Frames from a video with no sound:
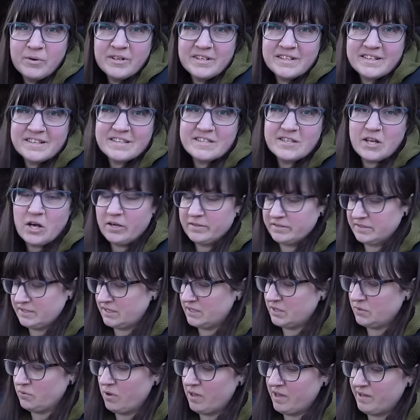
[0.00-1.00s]
putting salt
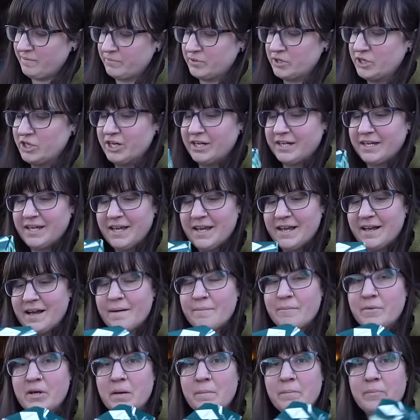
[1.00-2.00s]
in while I'm cooking,
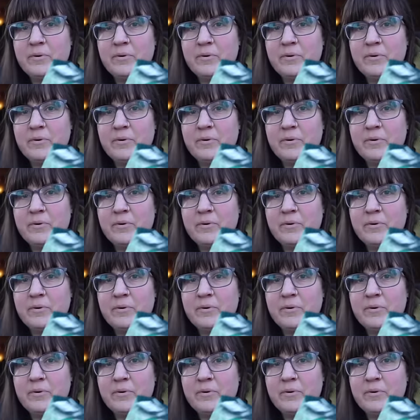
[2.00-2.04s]
I'm gonna